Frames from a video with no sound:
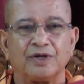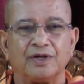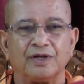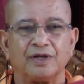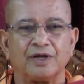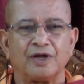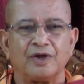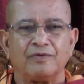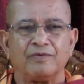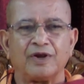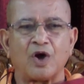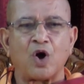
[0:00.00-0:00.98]

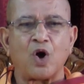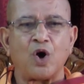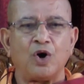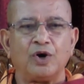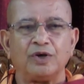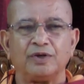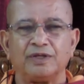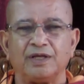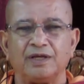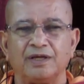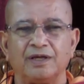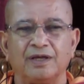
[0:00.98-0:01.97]

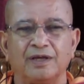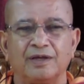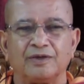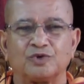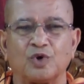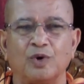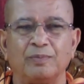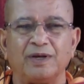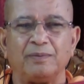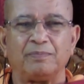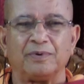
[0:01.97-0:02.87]
when so many